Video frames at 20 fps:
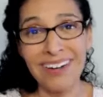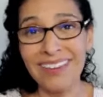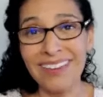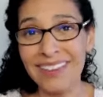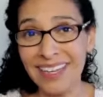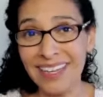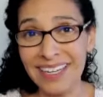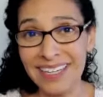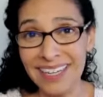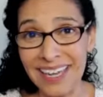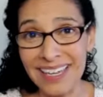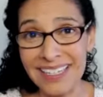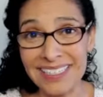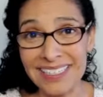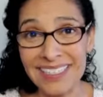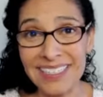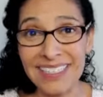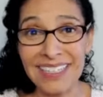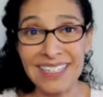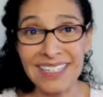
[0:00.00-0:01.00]
They get
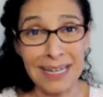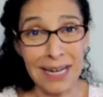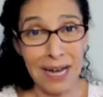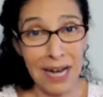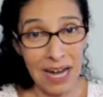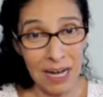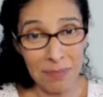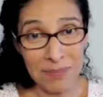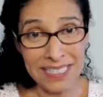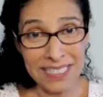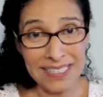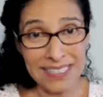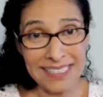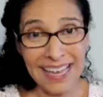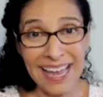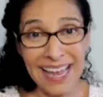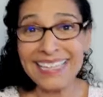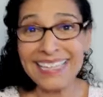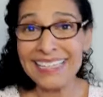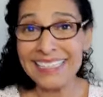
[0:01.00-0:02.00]
comments.
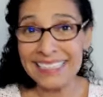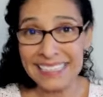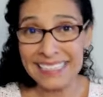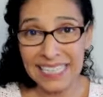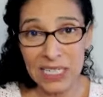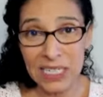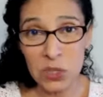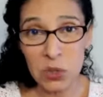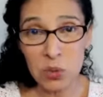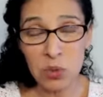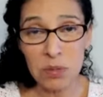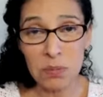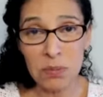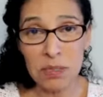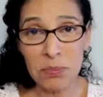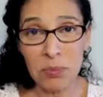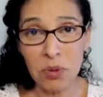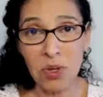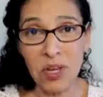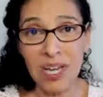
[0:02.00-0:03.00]
I engage with
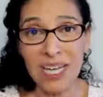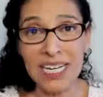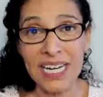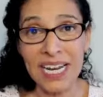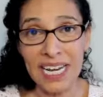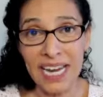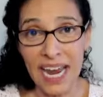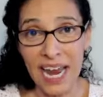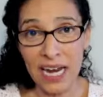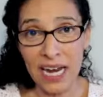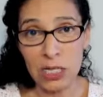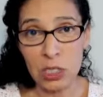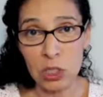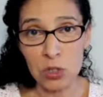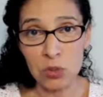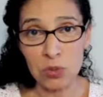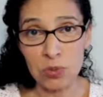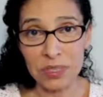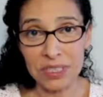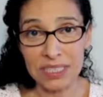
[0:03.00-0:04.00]
people and I
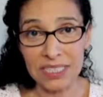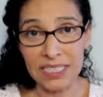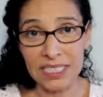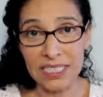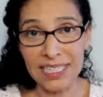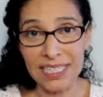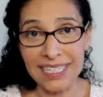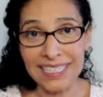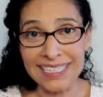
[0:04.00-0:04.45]
actually